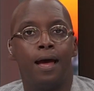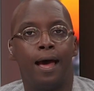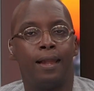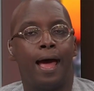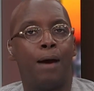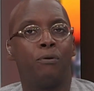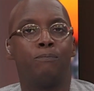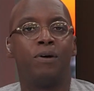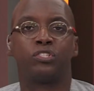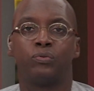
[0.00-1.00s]
I, I, would
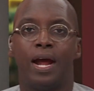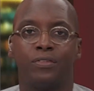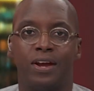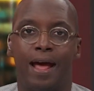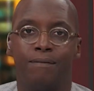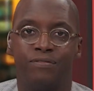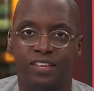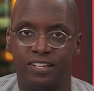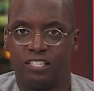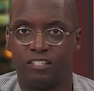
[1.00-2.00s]
much rather have
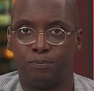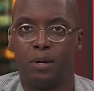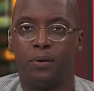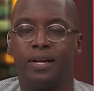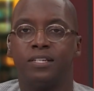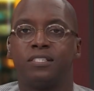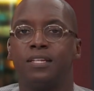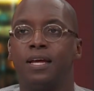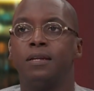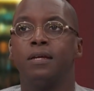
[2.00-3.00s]
this experience
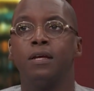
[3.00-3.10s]
than